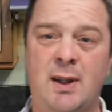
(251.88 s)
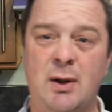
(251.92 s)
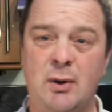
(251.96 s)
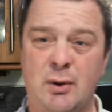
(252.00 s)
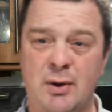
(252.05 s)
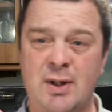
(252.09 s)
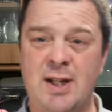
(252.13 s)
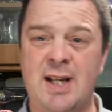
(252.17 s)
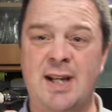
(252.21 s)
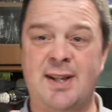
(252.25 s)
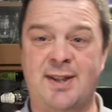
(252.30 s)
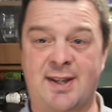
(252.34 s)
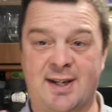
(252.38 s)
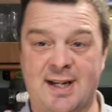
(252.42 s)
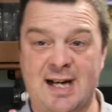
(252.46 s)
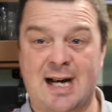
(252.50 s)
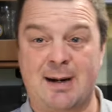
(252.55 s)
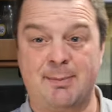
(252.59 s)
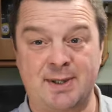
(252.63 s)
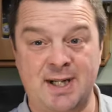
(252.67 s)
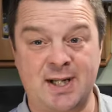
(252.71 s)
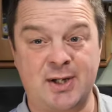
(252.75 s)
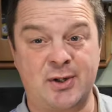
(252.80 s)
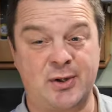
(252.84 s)
can hear the
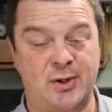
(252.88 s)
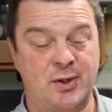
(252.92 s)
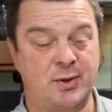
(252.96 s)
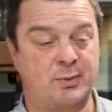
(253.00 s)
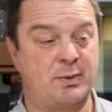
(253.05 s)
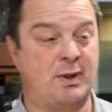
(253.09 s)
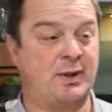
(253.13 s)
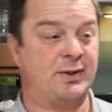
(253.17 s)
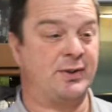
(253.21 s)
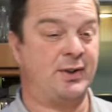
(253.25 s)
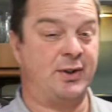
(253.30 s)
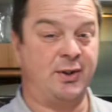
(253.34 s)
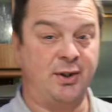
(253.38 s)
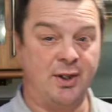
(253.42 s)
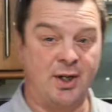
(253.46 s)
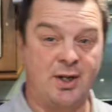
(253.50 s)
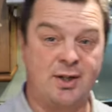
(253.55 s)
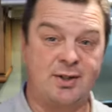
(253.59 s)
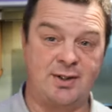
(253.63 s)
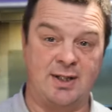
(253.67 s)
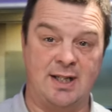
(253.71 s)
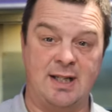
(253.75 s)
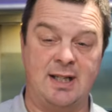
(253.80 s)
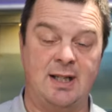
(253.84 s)
carbonation as well. It's a
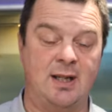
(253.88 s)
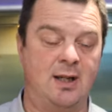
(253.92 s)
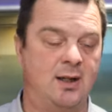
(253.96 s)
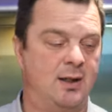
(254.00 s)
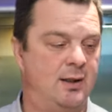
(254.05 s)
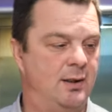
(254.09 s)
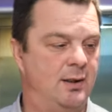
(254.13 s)
nicely